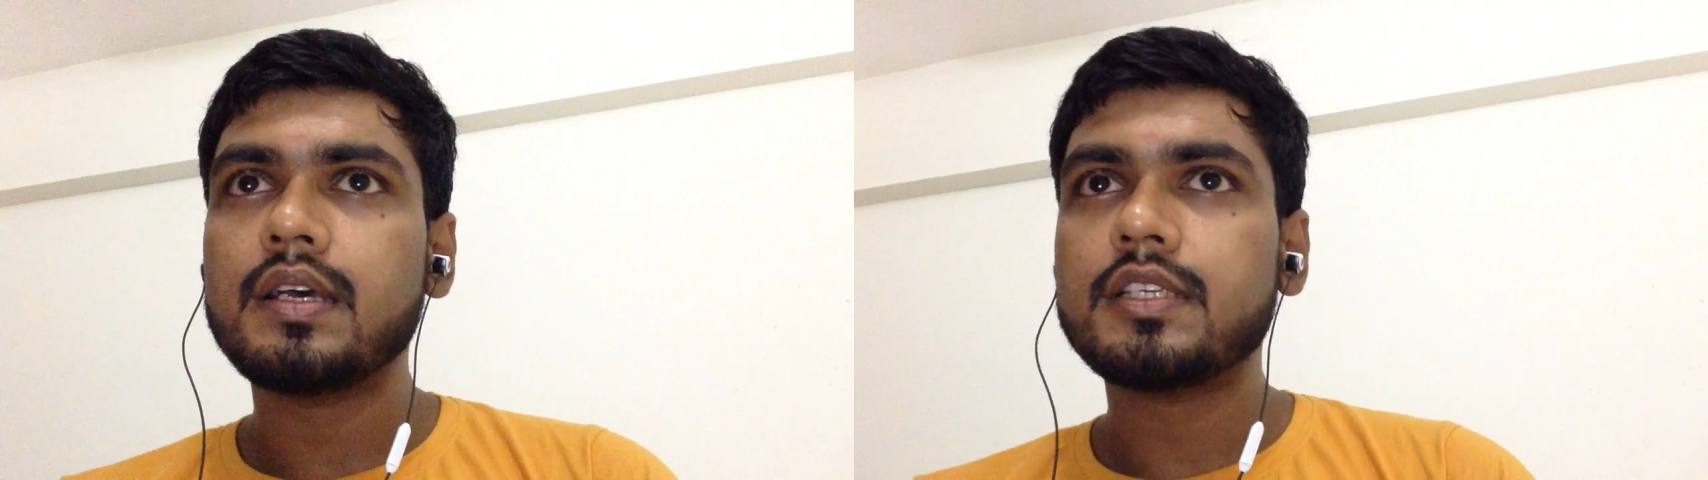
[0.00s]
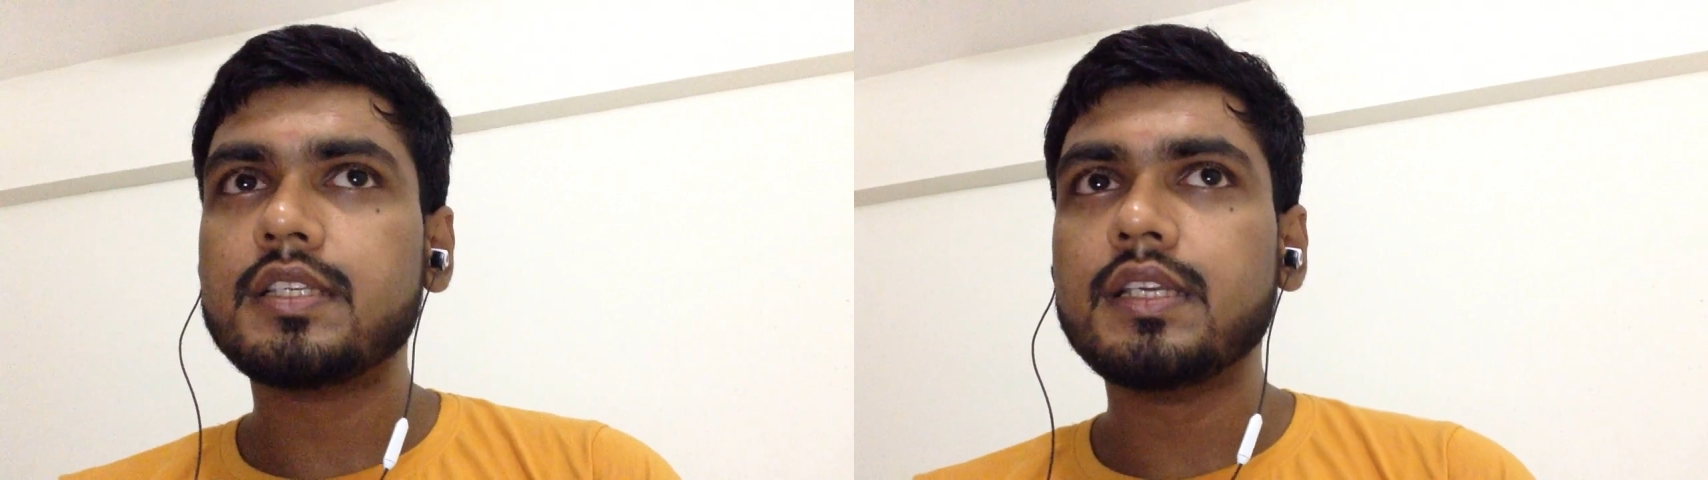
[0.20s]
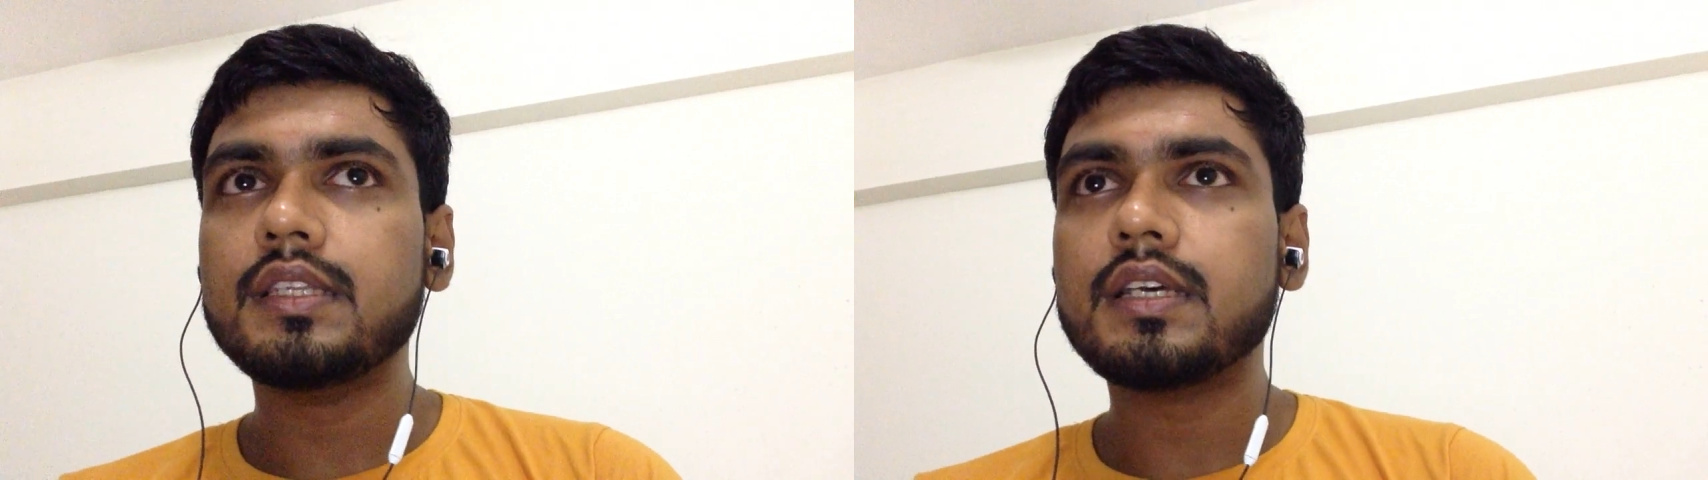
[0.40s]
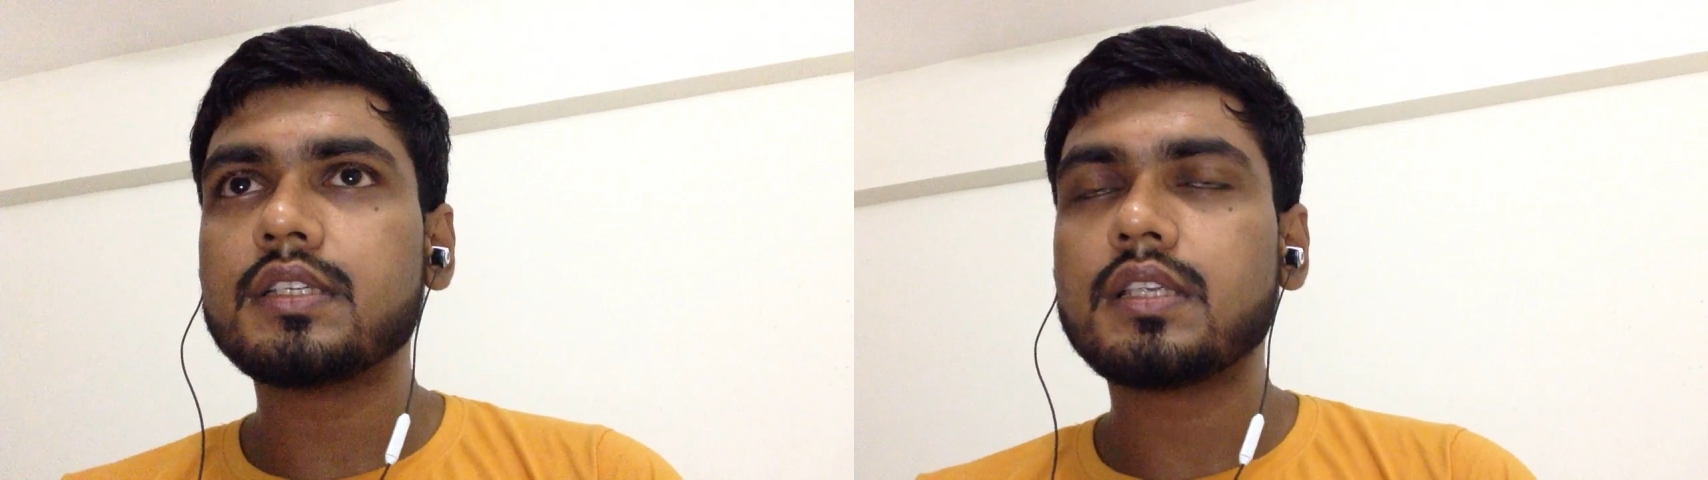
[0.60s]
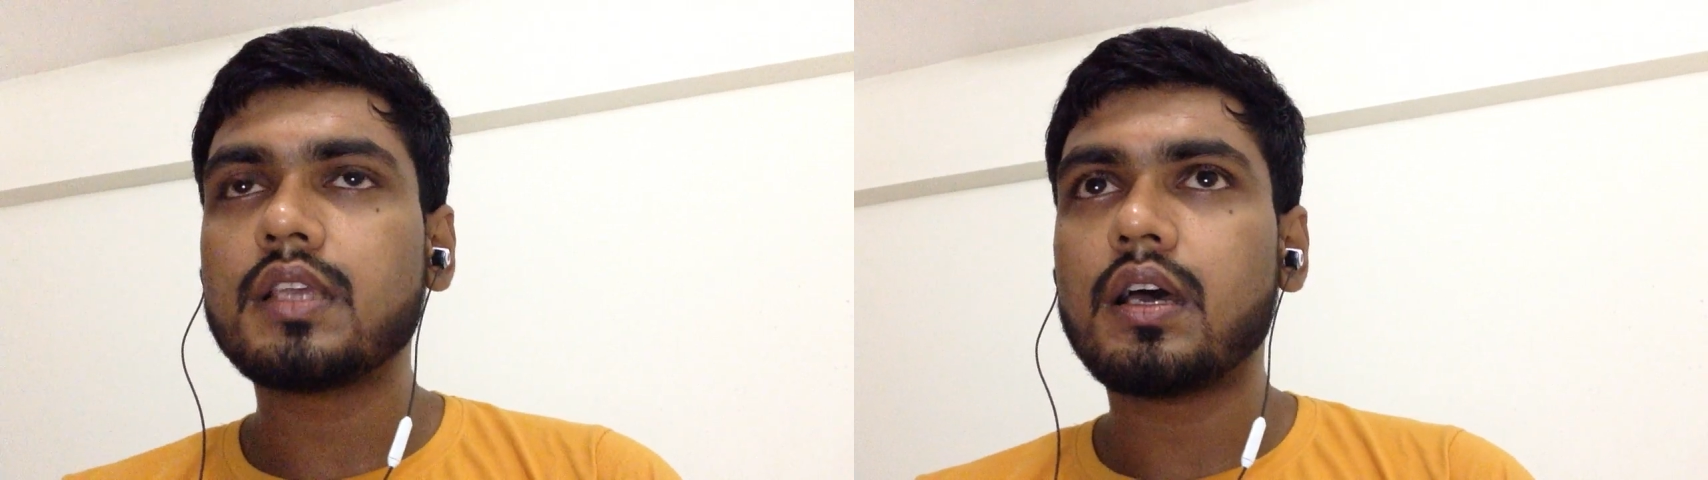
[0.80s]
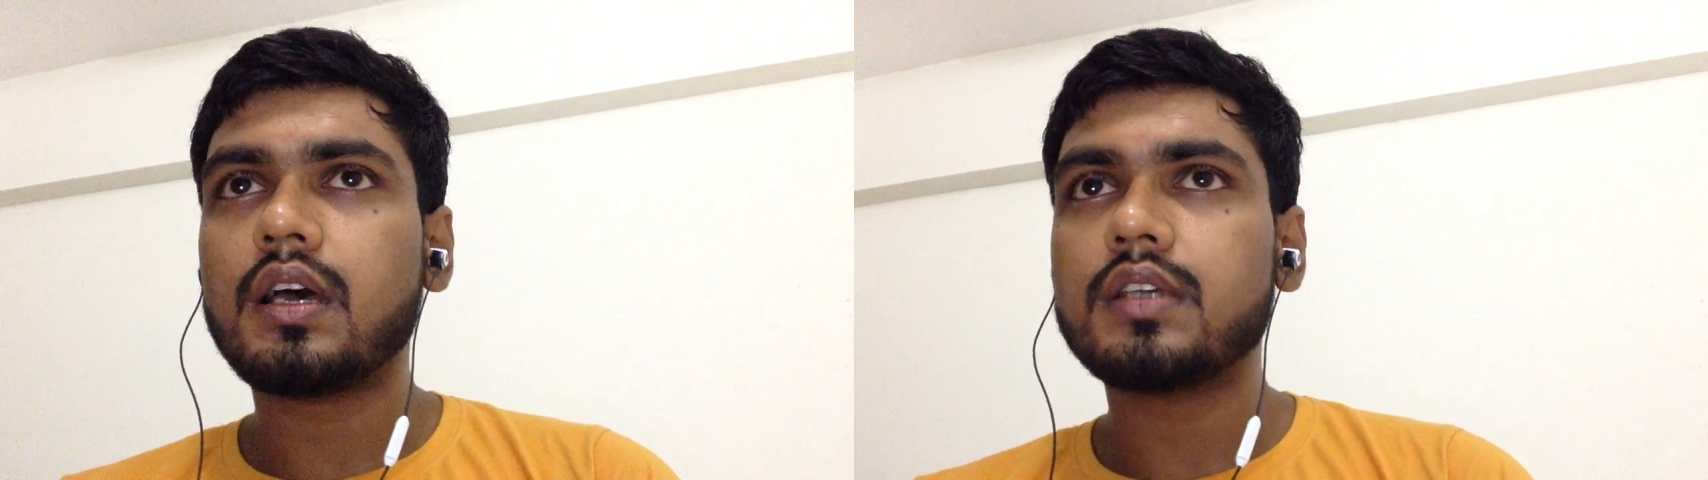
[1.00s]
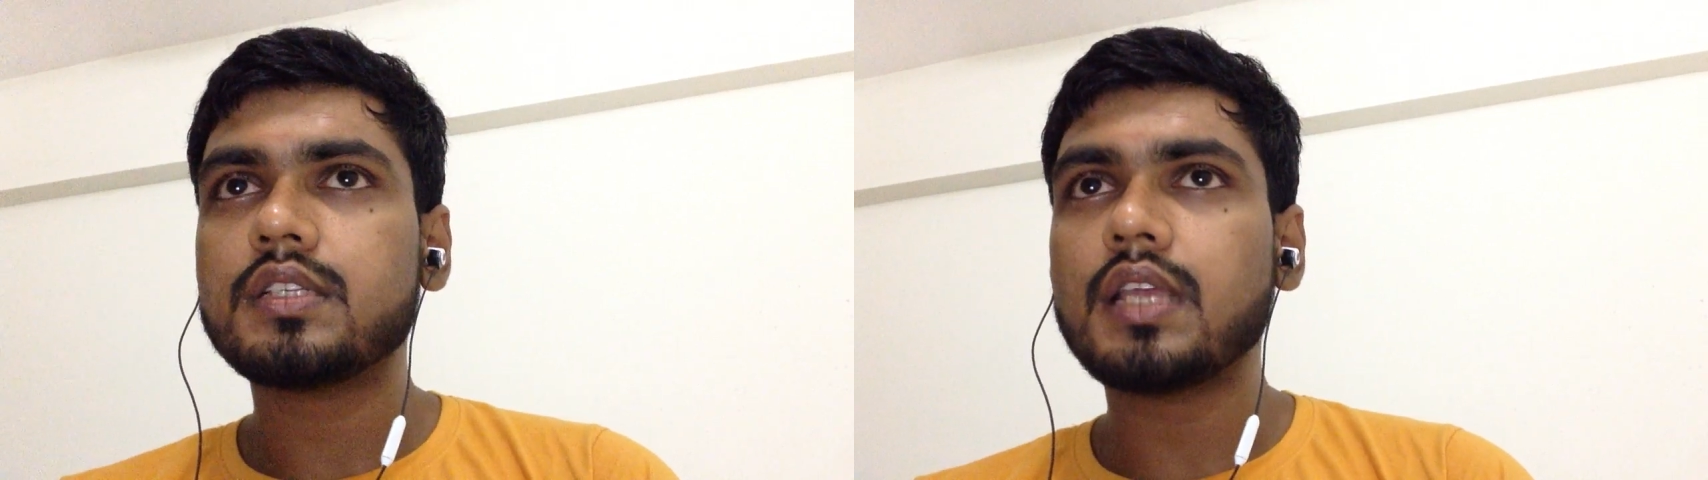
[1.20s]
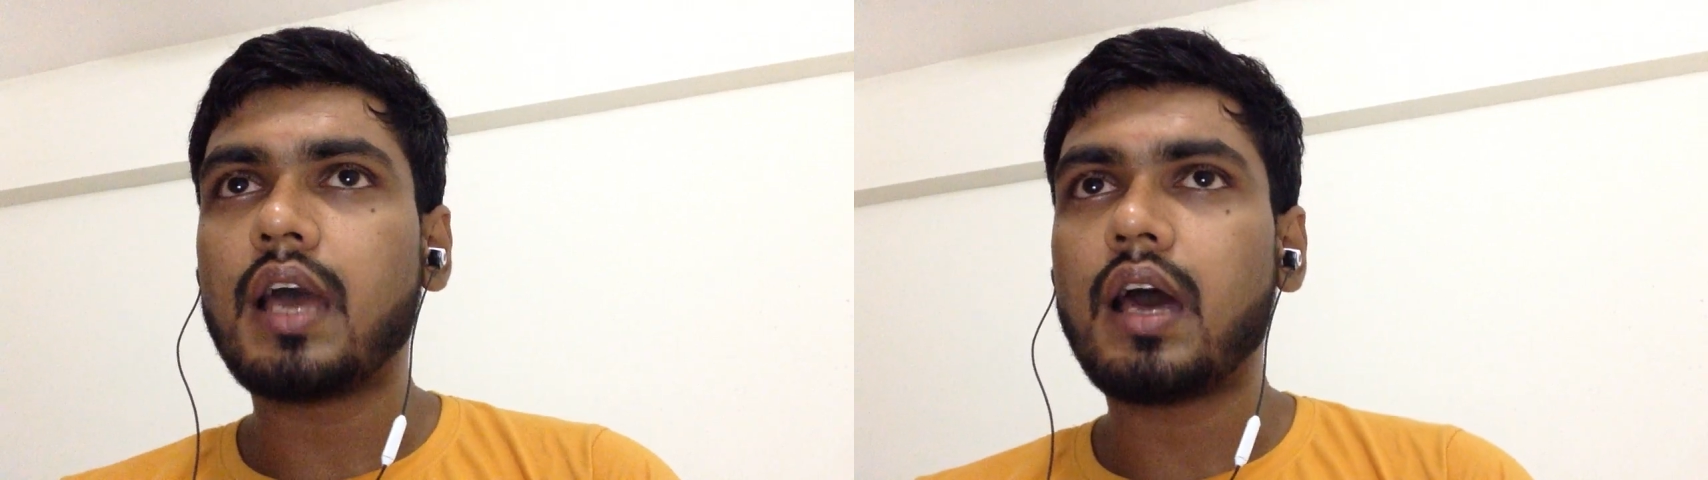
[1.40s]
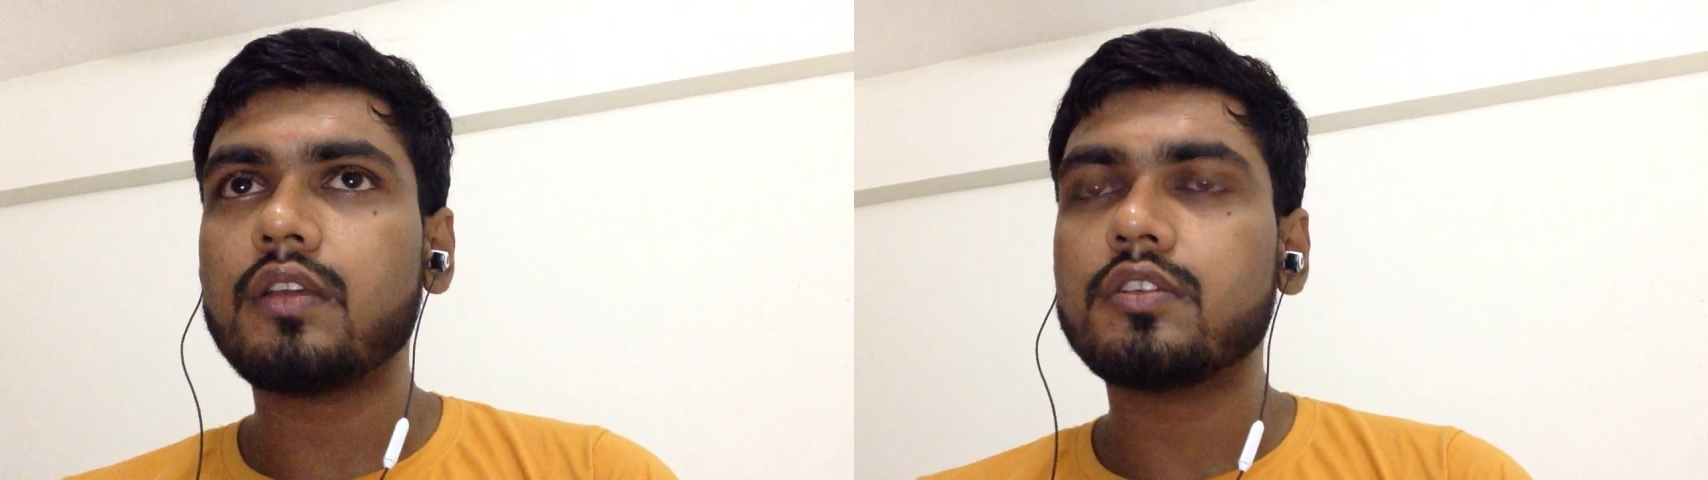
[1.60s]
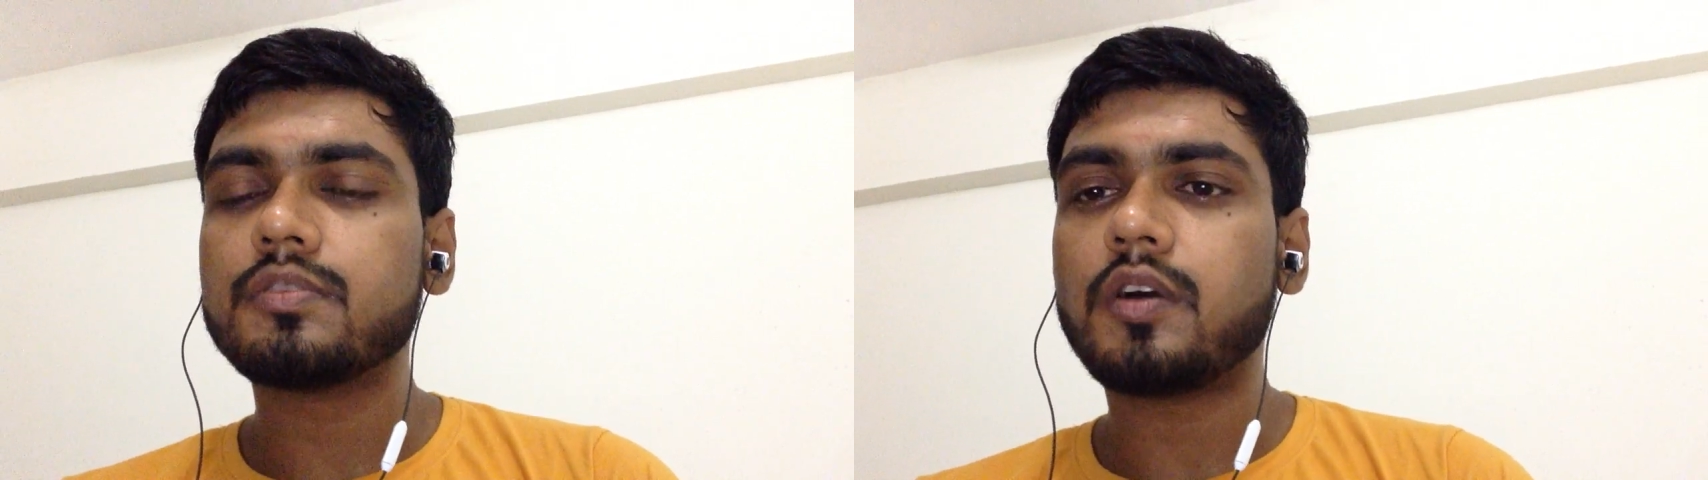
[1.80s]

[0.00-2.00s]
see the scenarios,